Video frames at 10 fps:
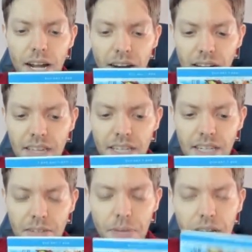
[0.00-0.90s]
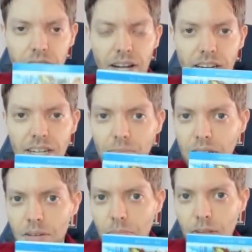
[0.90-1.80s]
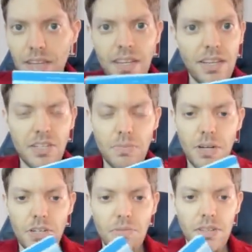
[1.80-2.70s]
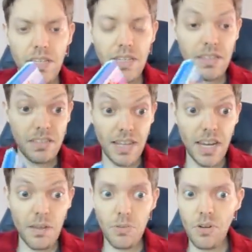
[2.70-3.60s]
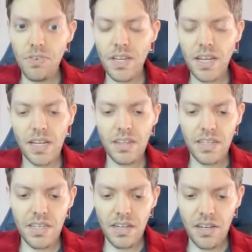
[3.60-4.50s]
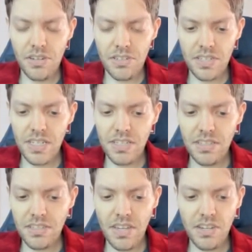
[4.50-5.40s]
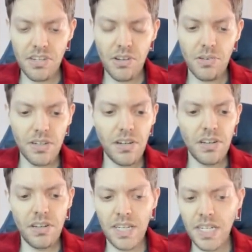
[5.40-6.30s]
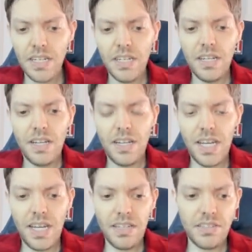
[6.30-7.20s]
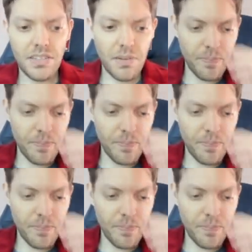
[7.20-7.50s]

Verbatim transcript: I think My Hero Academia can be, especially with, like, the second movie and the other seasons that's going on. And